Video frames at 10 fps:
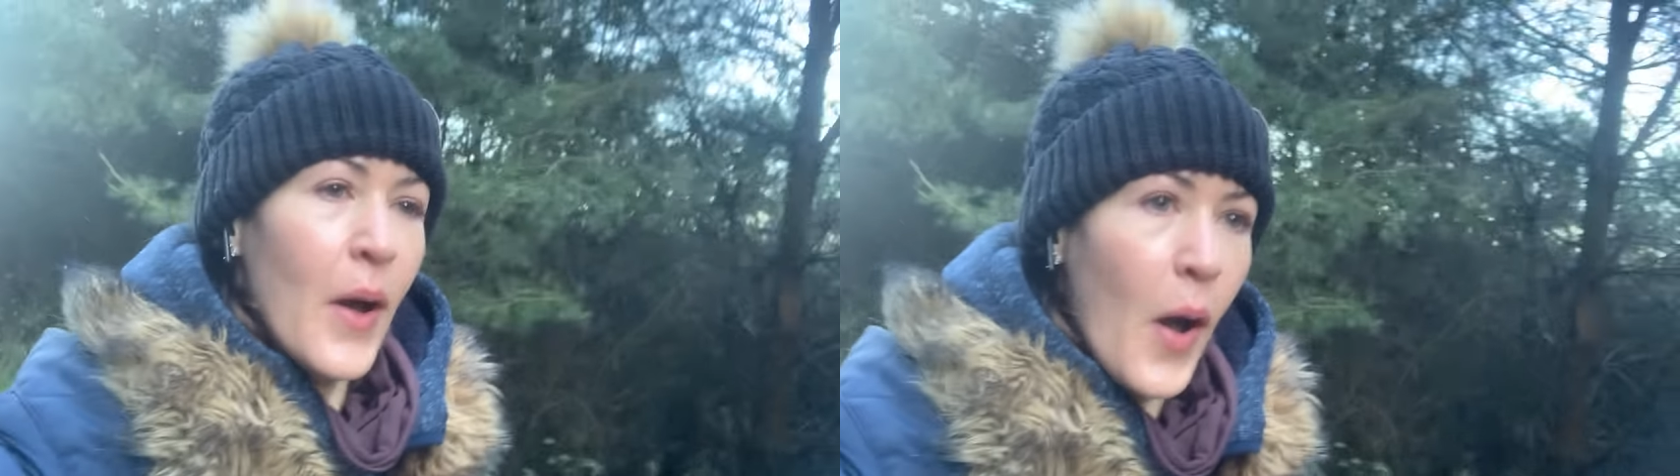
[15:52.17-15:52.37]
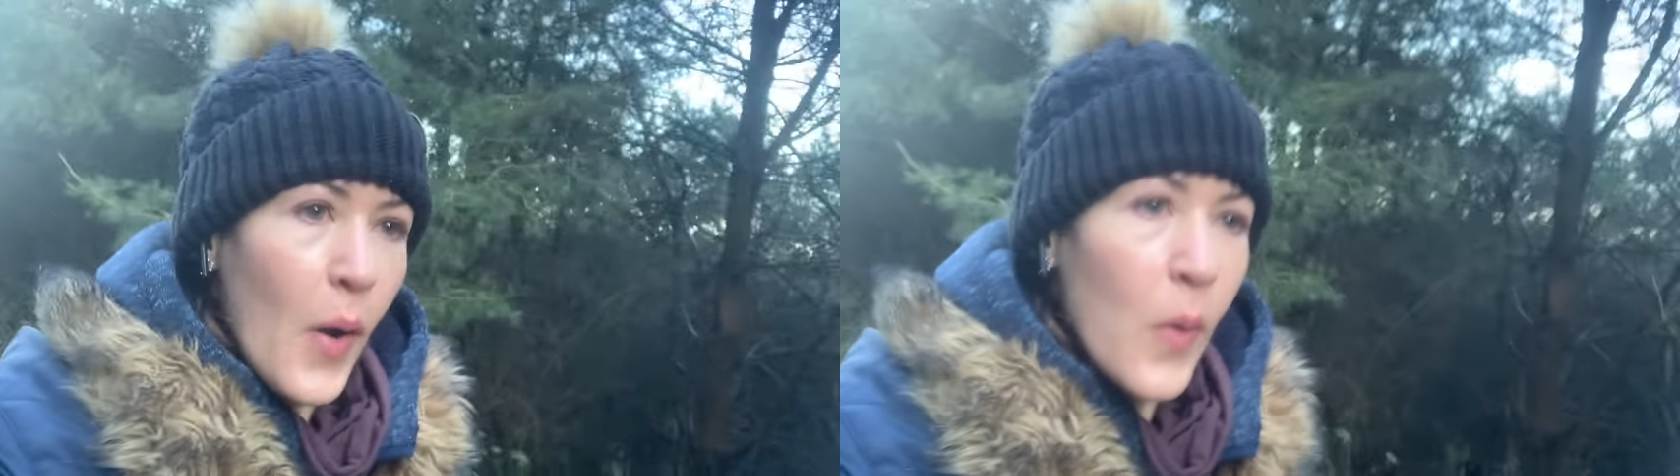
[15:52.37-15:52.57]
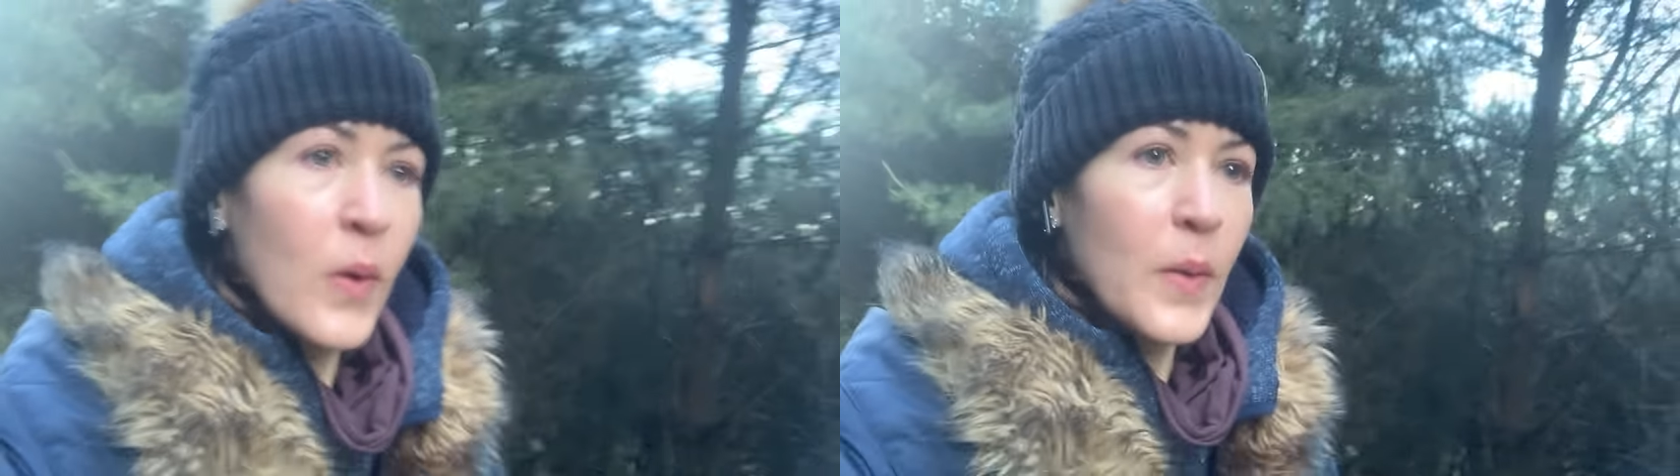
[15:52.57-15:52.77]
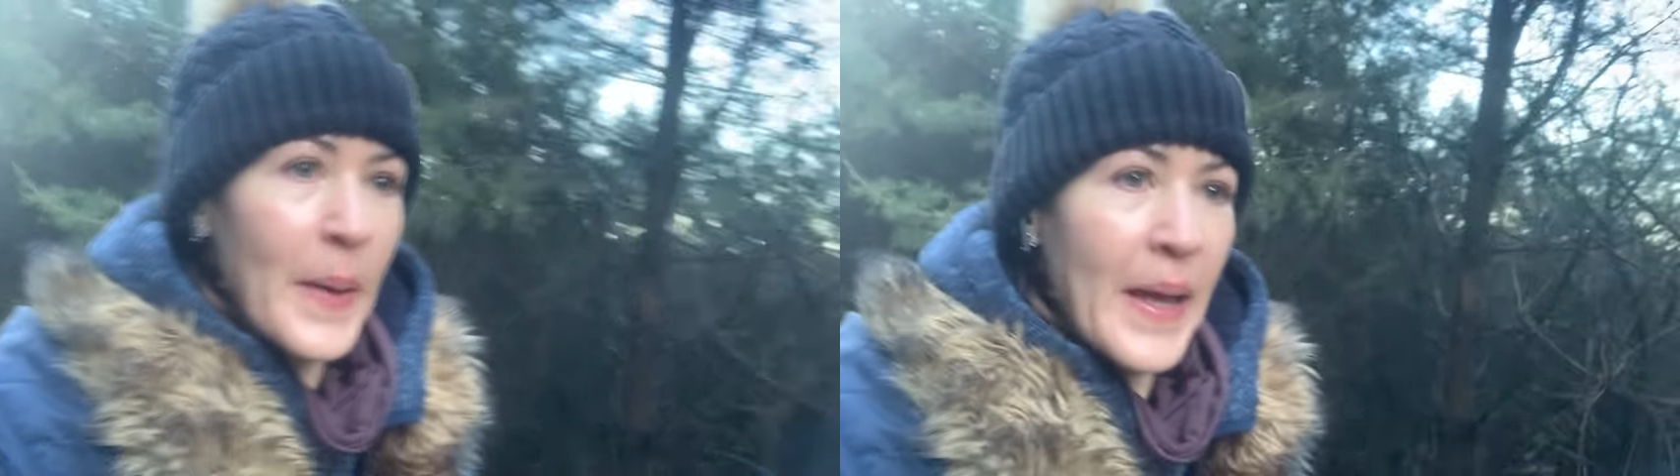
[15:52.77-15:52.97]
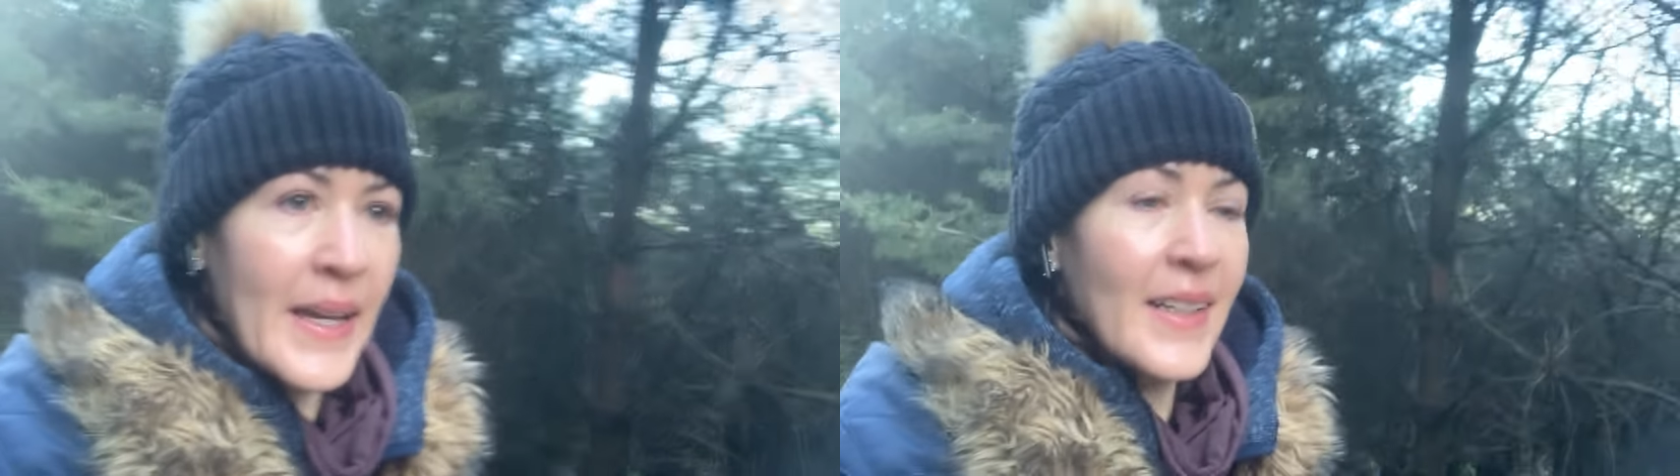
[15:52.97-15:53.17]
Old
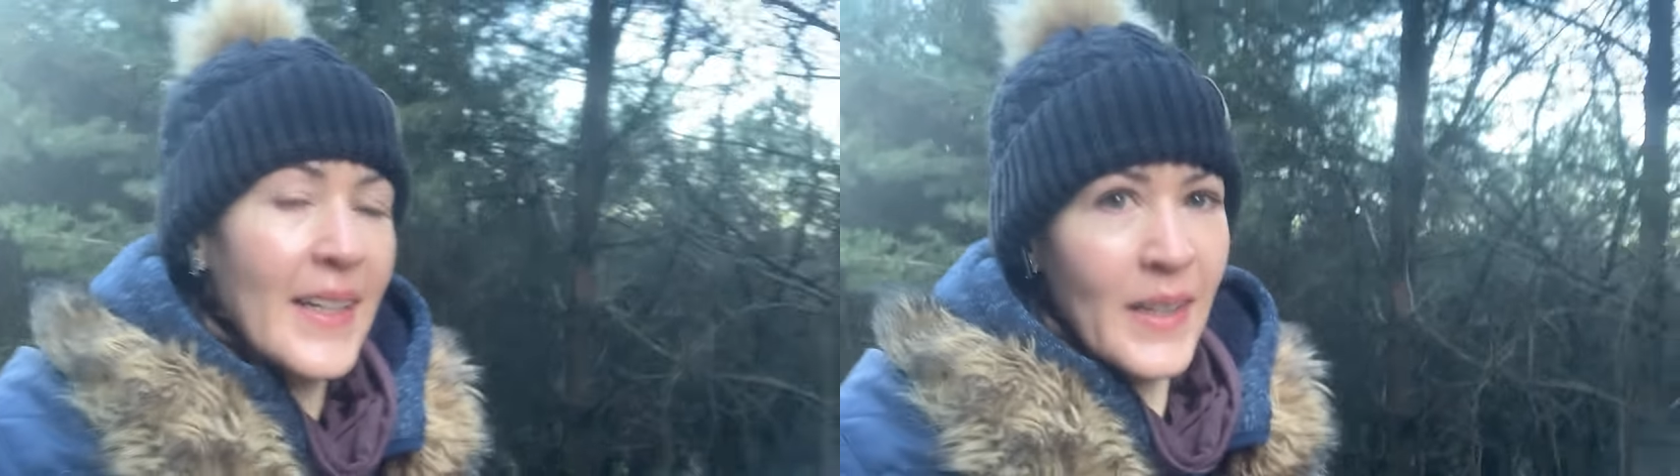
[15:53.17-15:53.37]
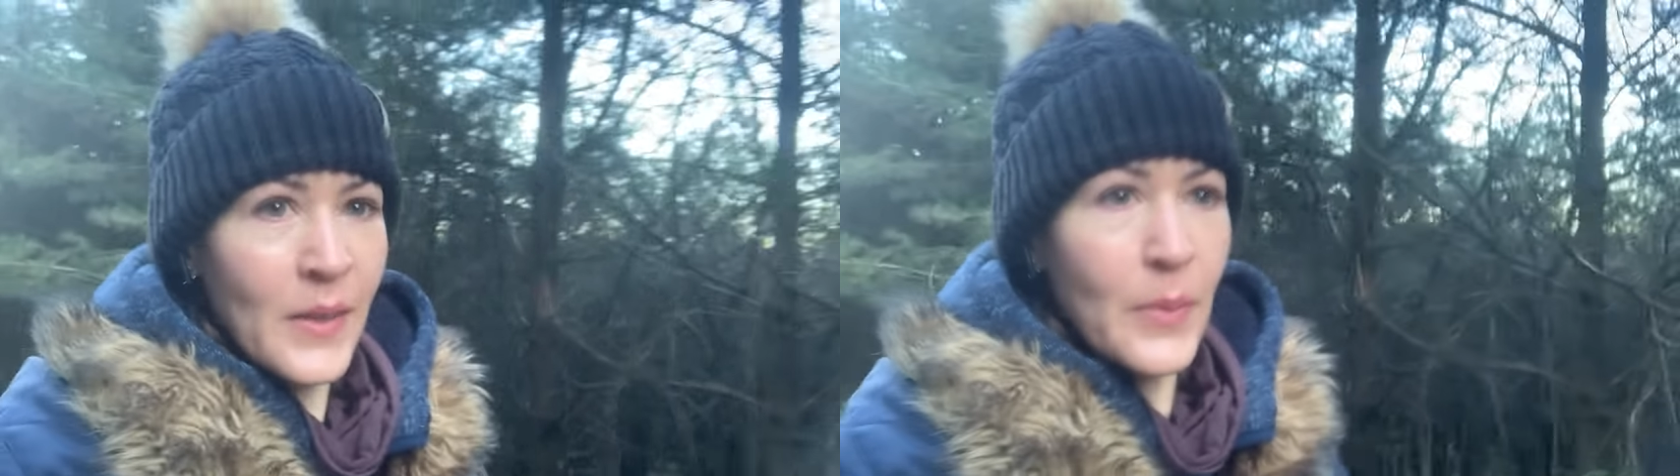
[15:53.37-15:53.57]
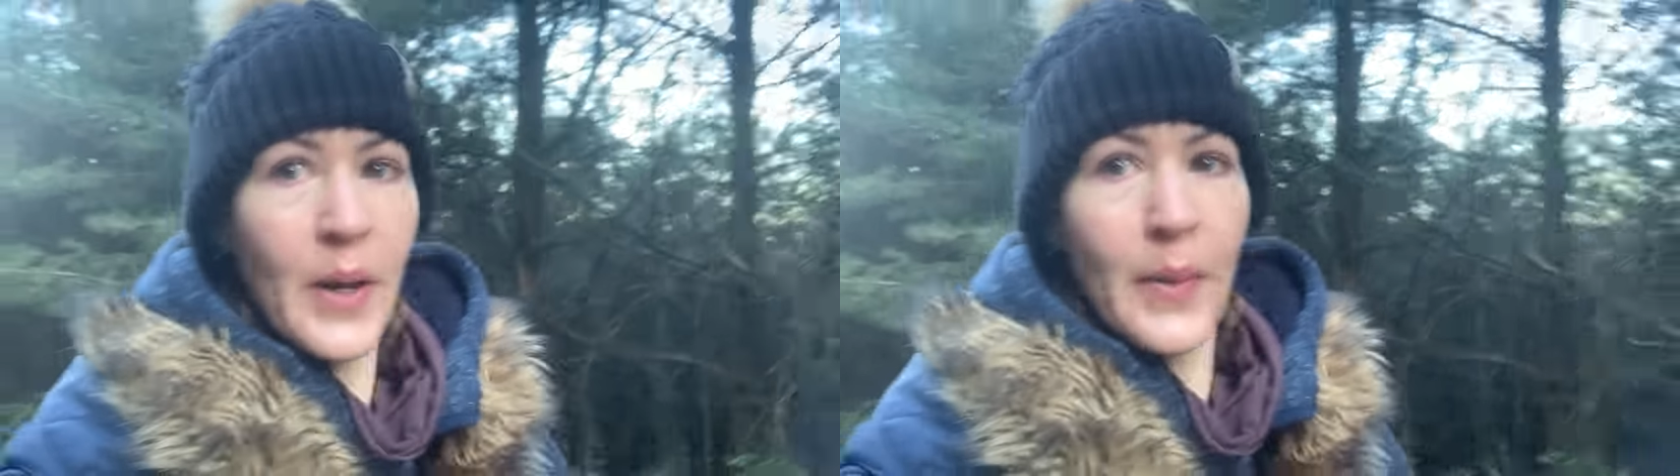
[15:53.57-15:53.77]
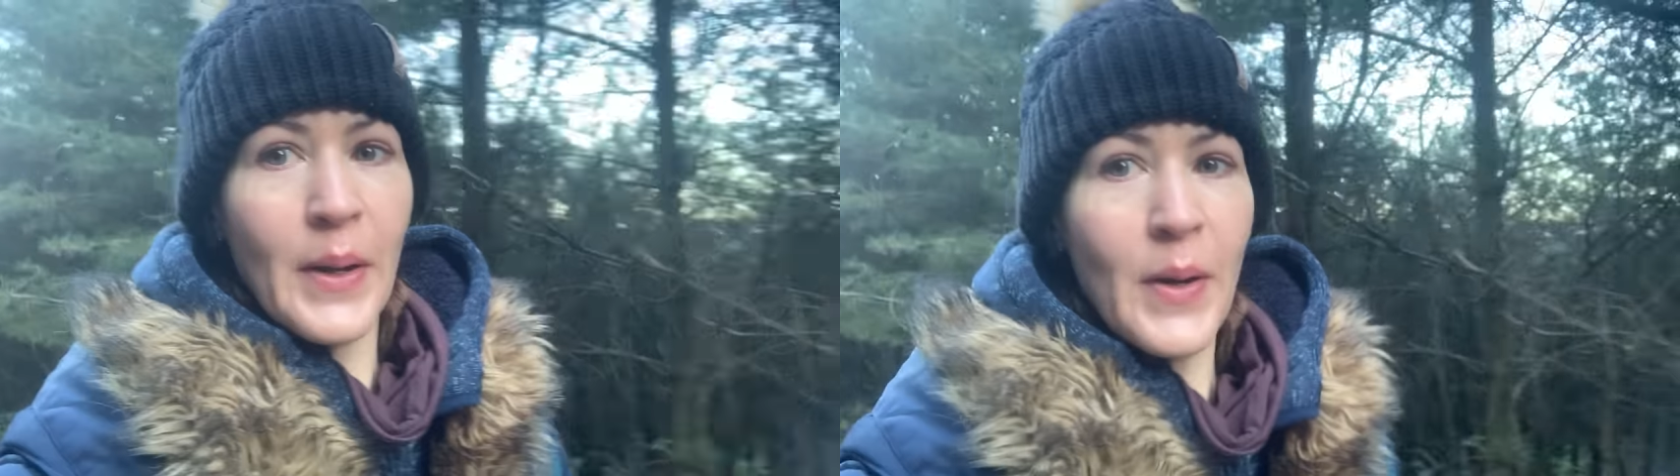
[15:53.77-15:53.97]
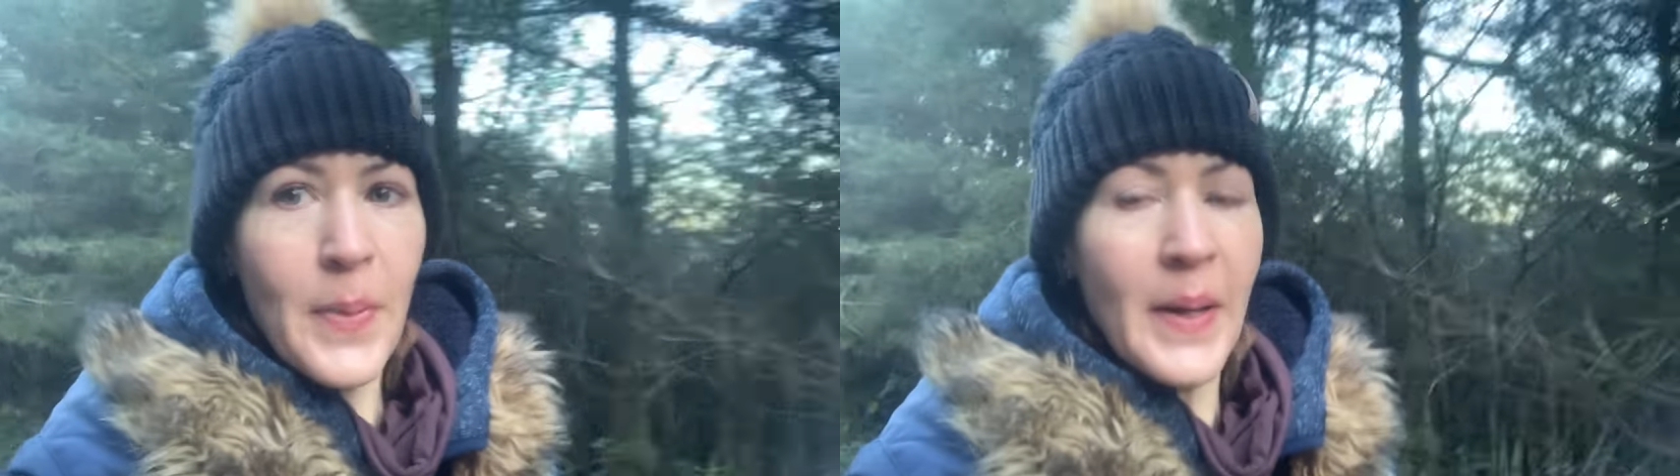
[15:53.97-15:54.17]
Pearl Hill we're
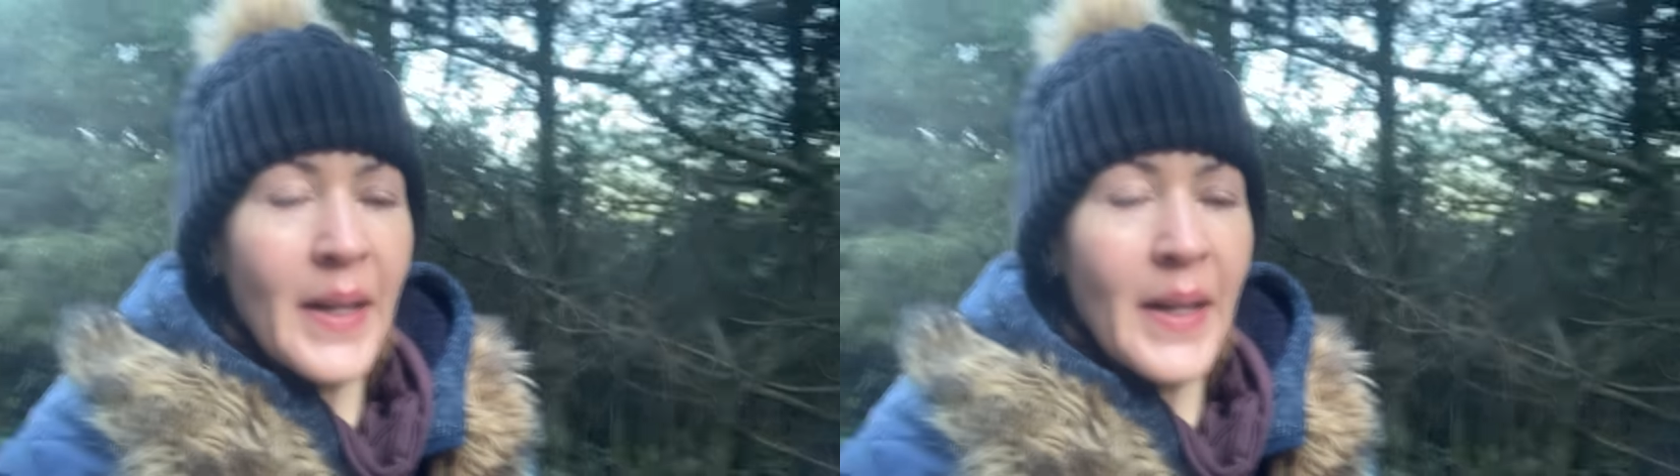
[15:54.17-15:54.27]
going up.